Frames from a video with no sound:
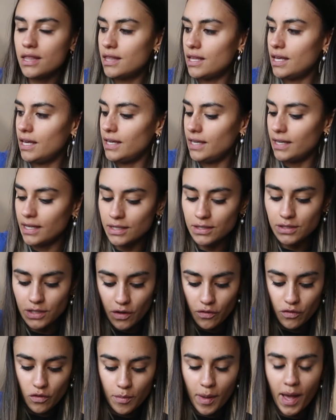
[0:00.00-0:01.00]
the
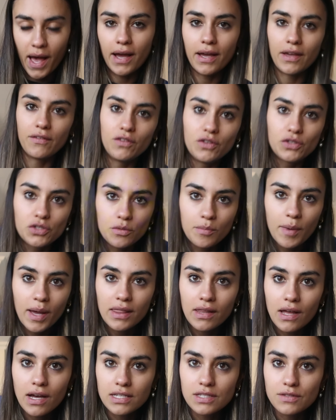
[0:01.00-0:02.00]
duffel bag. If you saw my
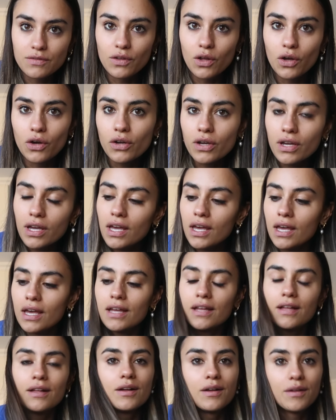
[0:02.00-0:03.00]
last vlog,
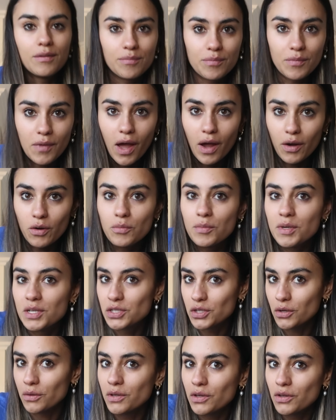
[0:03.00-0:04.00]
I will be
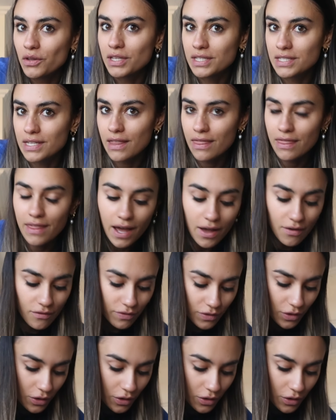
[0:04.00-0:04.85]
showing you this in that